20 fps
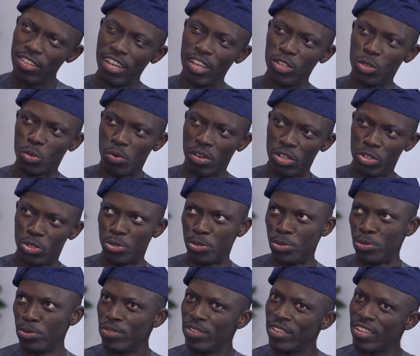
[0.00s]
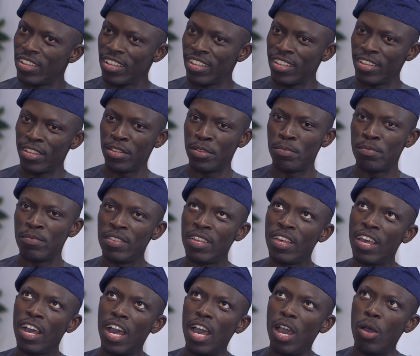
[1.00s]
that is quite true.
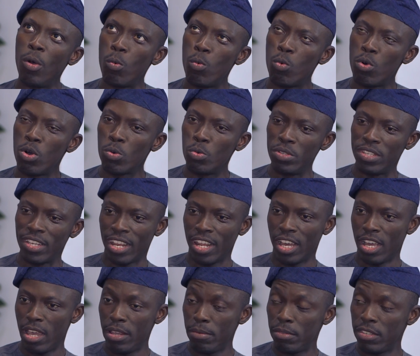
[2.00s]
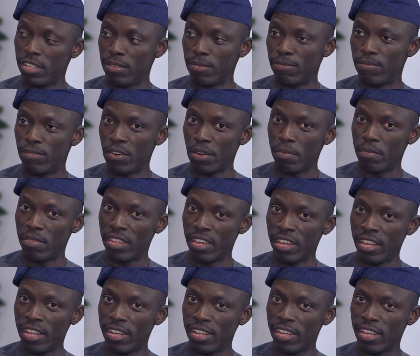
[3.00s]
I worked with an IT firm
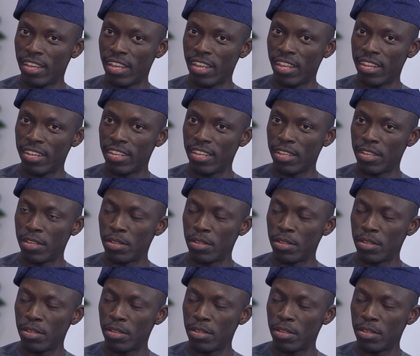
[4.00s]
then, and